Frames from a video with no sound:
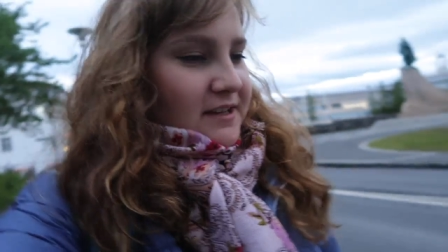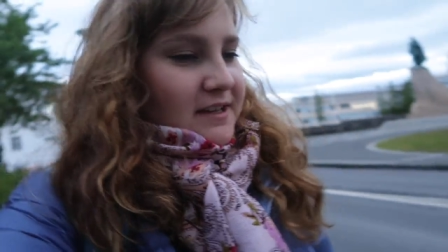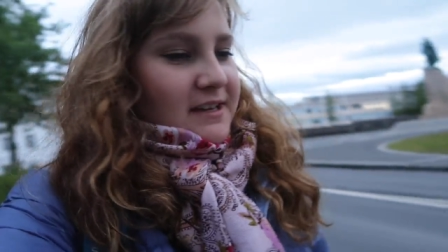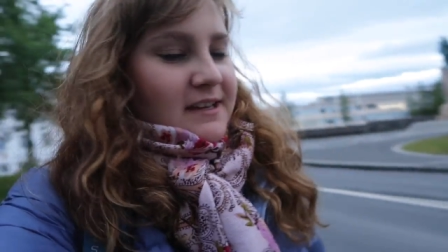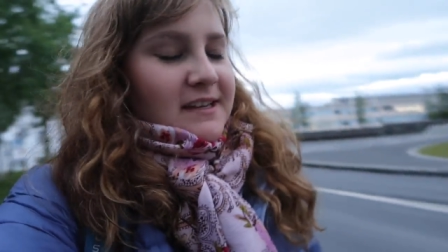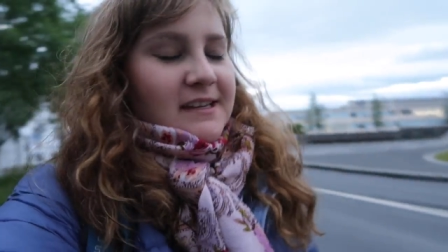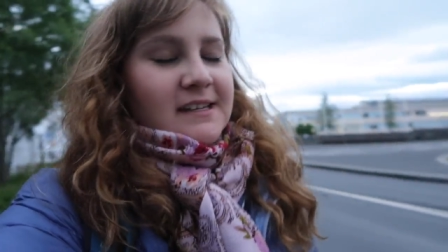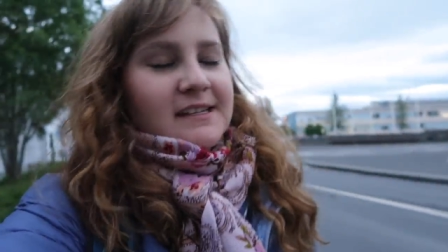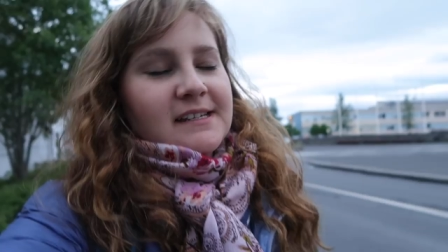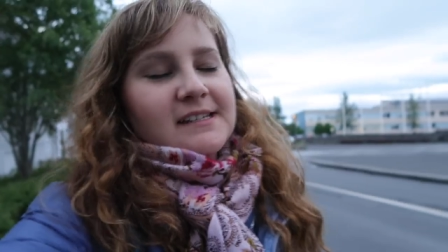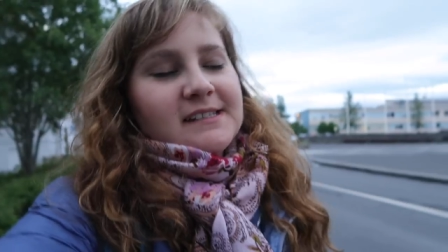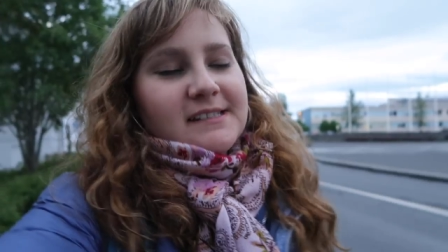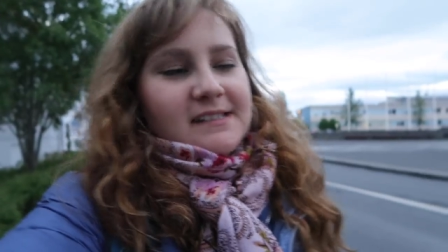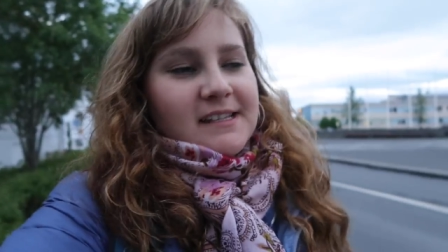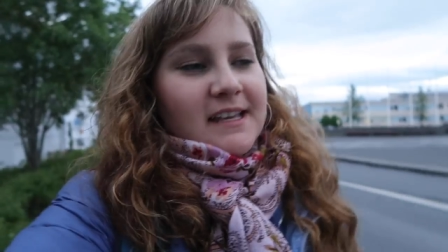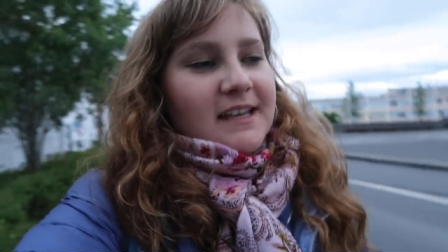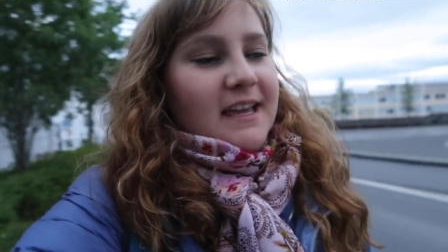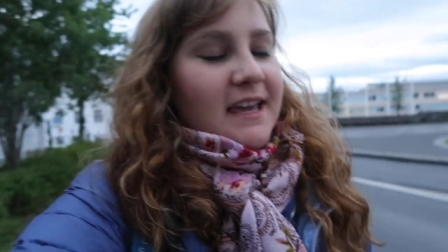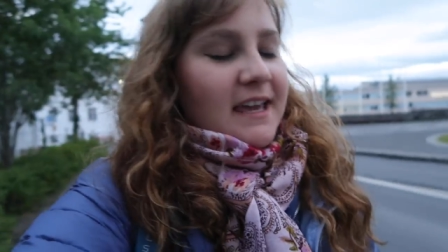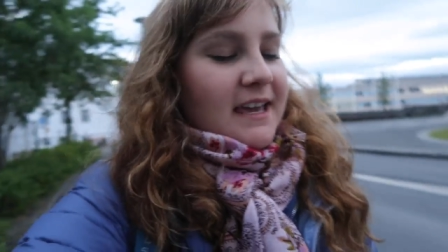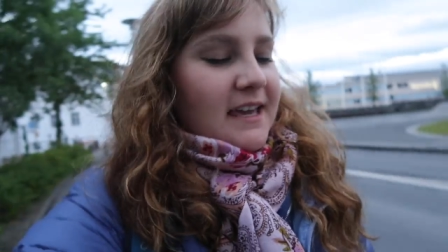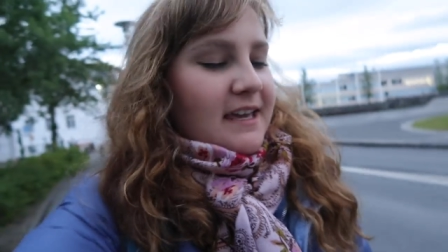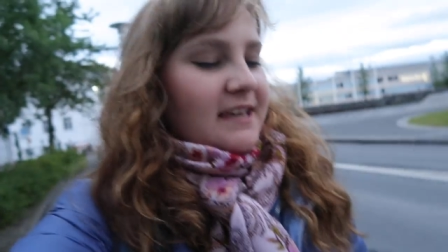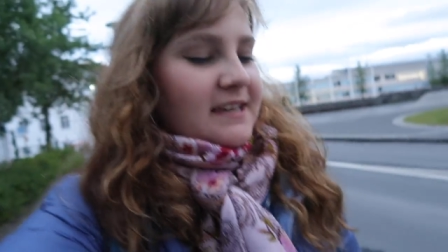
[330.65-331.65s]
he's
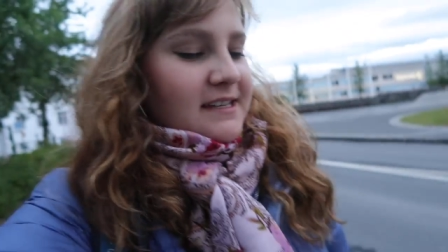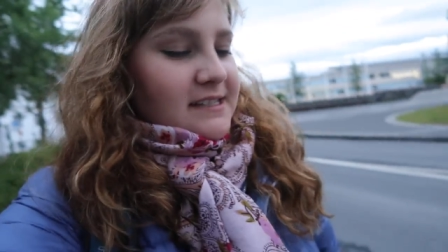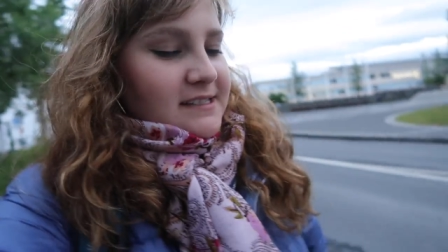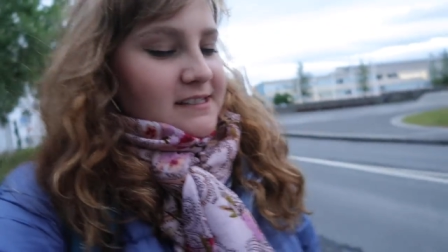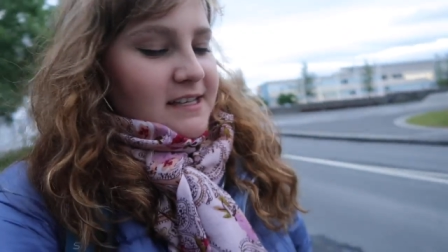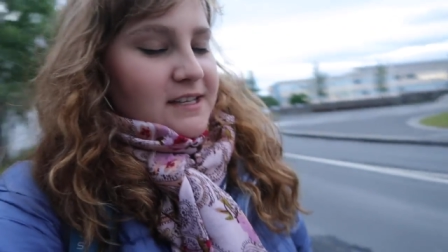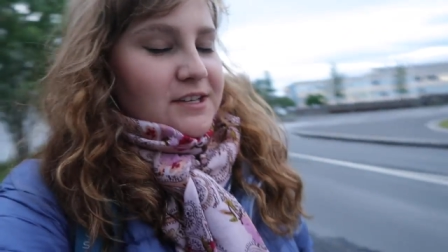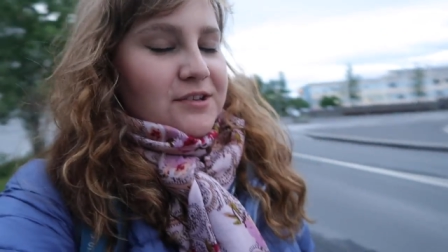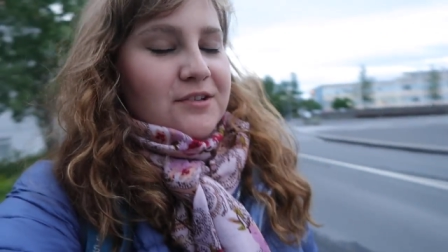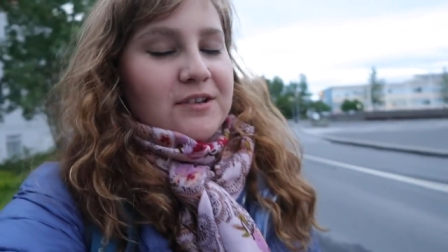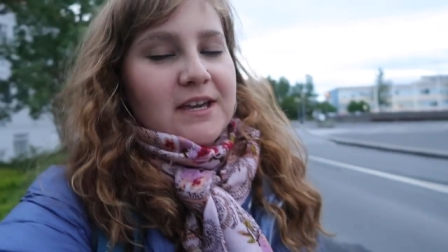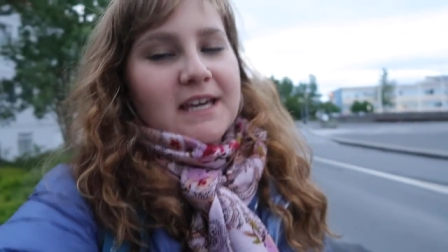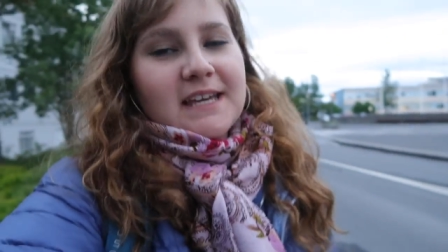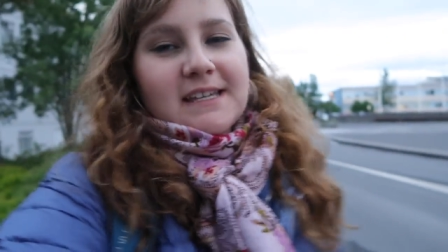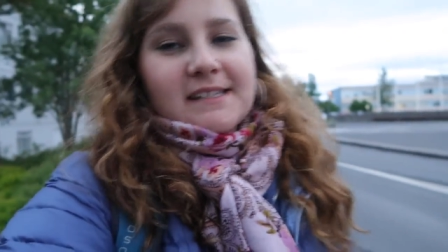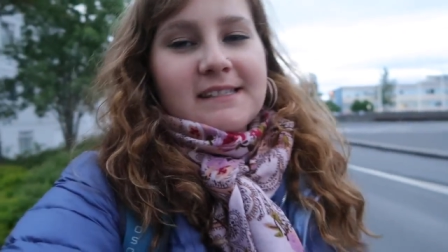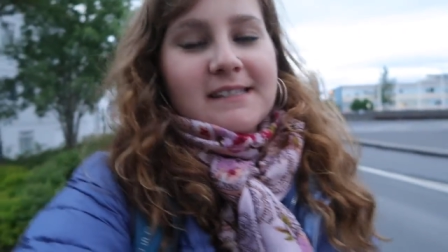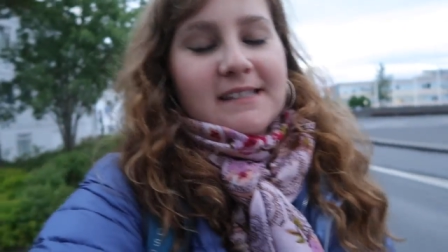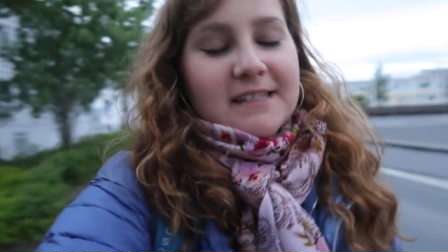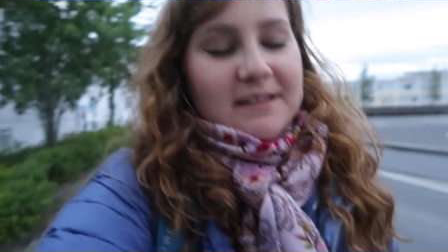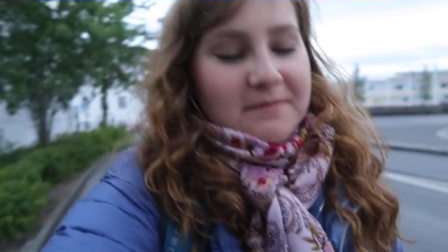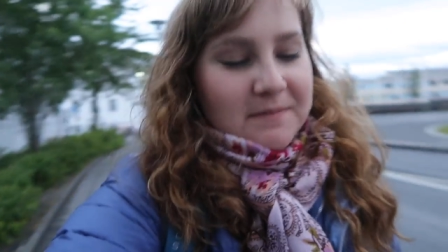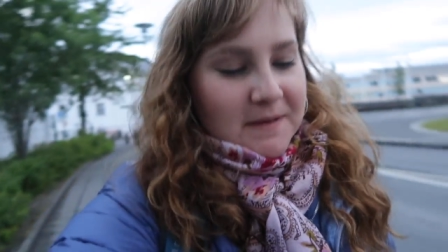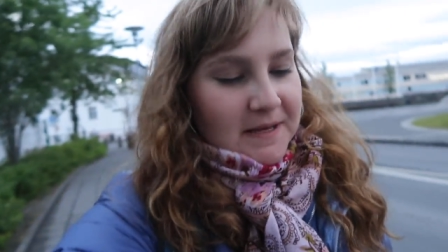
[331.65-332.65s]
like, hey, he's like, you
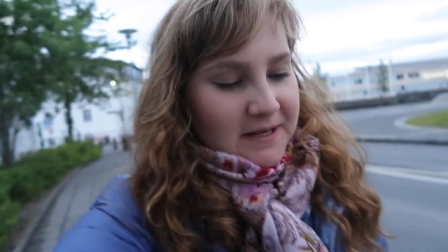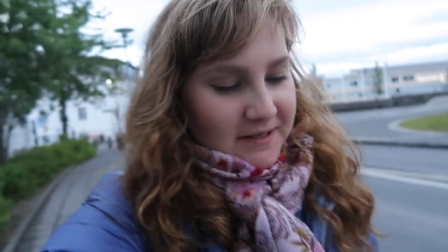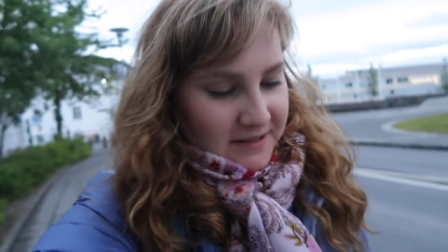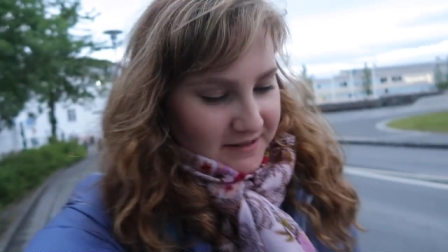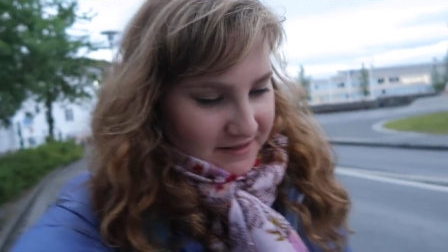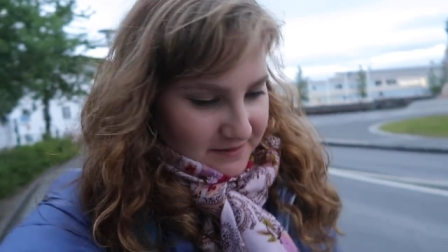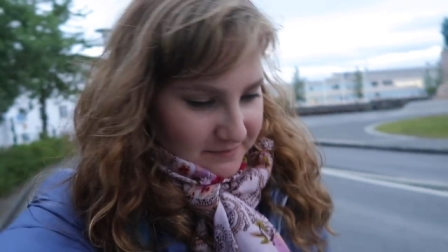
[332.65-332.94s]
can't sleep here.